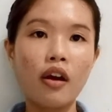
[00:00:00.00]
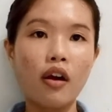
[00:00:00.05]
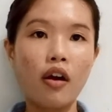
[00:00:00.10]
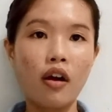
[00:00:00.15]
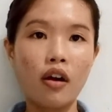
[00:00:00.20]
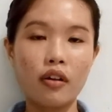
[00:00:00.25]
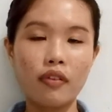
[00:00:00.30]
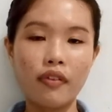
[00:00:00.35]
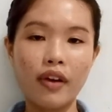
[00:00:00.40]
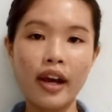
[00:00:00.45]

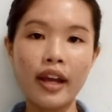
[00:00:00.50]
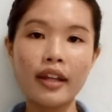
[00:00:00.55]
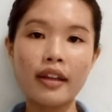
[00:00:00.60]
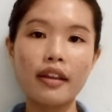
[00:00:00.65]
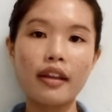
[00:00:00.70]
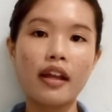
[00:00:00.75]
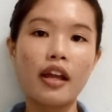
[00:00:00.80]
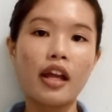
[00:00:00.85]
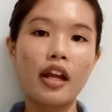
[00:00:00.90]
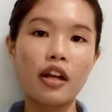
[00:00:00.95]
Alright,
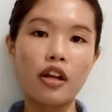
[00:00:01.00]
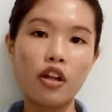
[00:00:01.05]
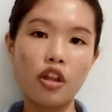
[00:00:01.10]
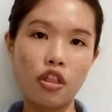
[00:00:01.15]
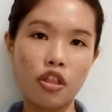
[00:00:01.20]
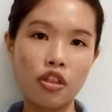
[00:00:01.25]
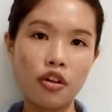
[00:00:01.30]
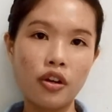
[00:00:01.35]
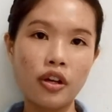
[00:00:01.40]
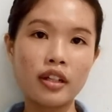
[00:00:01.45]
the
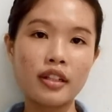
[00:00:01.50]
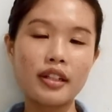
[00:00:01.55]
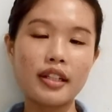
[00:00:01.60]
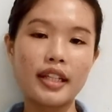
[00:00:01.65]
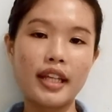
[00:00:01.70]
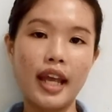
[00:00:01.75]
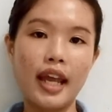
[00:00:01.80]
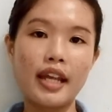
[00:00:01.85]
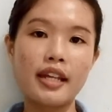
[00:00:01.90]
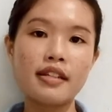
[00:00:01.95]
third
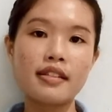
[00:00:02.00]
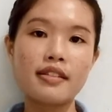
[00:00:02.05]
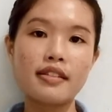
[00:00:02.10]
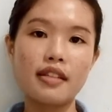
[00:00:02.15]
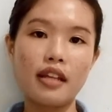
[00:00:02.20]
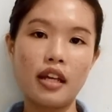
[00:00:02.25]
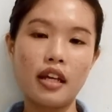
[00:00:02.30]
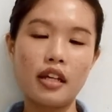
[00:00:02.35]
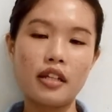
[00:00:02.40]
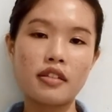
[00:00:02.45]

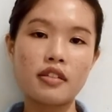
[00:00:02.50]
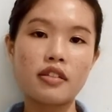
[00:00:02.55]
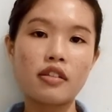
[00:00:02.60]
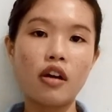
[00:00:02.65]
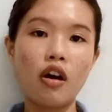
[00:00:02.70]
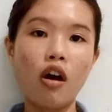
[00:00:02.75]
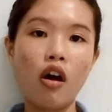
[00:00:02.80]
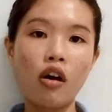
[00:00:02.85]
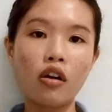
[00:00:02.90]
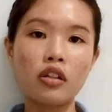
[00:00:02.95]
case is
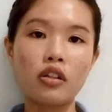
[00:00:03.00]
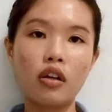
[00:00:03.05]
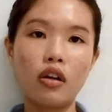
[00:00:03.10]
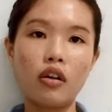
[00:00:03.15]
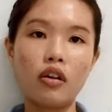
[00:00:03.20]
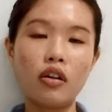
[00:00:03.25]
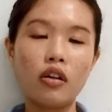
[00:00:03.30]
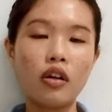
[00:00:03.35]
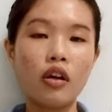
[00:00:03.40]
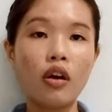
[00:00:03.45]
Hong
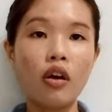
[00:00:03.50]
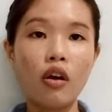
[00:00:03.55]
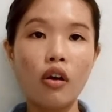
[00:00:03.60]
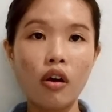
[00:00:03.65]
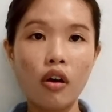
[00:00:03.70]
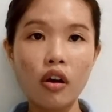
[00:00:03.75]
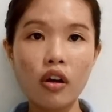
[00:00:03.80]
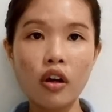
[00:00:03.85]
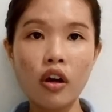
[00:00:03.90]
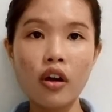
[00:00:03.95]
Kong.
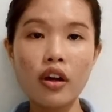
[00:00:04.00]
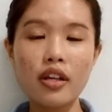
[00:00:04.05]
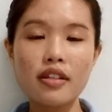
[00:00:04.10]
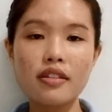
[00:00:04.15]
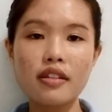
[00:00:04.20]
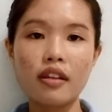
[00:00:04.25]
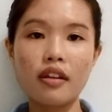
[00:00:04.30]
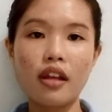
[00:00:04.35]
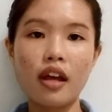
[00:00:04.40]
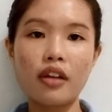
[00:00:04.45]
Hong Kong
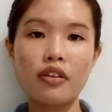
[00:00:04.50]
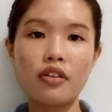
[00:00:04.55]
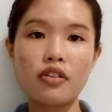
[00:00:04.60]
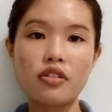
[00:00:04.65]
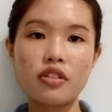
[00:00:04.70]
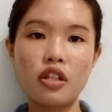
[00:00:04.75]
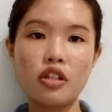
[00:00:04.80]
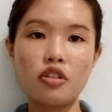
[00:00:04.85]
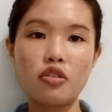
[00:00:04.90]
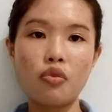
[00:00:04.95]
is another
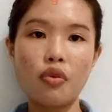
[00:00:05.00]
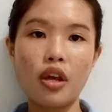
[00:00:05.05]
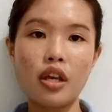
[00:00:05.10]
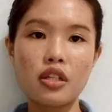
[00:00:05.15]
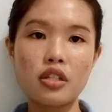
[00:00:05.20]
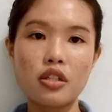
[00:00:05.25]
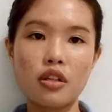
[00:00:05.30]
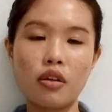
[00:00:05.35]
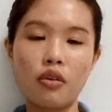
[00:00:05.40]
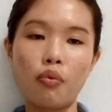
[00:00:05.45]

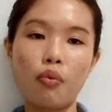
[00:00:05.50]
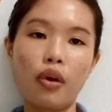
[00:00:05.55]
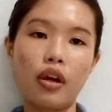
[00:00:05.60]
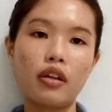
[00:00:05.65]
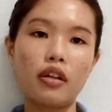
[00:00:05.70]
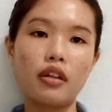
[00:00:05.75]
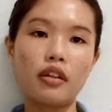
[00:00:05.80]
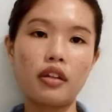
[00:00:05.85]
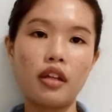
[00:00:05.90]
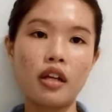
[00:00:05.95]
situation where
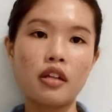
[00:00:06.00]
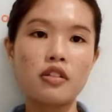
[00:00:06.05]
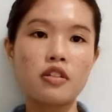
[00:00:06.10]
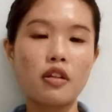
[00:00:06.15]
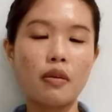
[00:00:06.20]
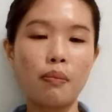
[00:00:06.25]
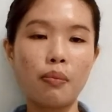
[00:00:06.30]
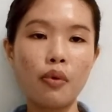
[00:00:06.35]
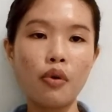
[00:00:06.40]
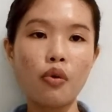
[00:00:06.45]
the
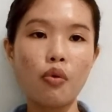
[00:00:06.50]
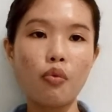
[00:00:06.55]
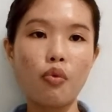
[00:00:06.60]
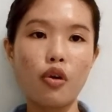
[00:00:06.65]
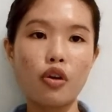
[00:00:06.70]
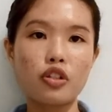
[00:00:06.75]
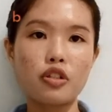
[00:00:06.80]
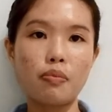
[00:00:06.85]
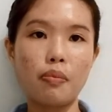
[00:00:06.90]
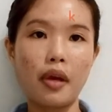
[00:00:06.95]
textbook
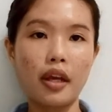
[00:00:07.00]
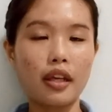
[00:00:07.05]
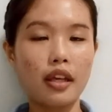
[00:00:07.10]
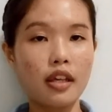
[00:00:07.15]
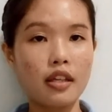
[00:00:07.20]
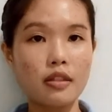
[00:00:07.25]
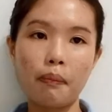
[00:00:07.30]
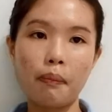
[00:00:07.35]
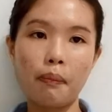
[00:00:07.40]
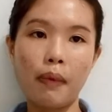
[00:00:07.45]
washback
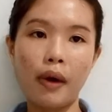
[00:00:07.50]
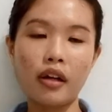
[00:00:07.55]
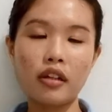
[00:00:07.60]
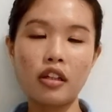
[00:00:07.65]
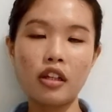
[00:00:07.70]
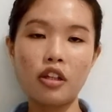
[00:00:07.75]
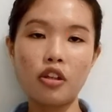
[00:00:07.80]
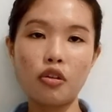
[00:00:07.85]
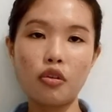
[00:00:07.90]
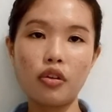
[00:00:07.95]
is
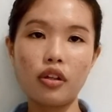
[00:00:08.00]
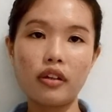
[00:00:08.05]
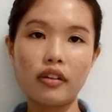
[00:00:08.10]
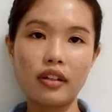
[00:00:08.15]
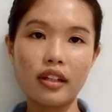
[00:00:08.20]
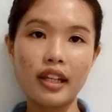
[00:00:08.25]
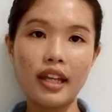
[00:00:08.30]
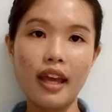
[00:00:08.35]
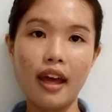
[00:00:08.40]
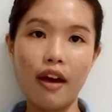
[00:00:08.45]

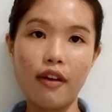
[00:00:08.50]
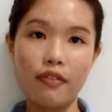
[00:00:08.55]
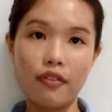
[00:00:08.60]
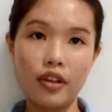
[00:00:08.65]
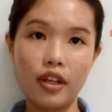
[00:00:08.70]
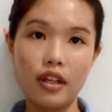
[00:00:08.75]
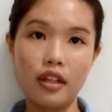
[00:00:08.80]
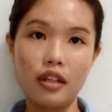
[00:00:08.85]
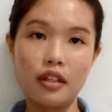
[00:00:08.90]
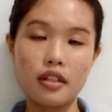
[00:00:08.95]
particularly
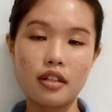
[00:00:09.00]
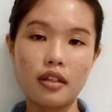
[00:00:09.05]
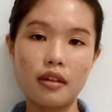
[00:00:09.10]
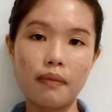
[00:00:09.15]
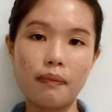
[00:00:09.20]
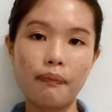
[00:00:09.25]
evident.